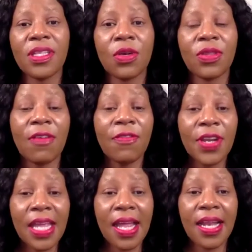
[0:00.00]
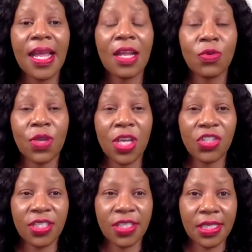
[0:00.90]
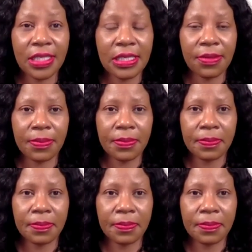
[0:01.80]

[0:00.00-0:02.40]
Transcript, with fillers: the South African education system.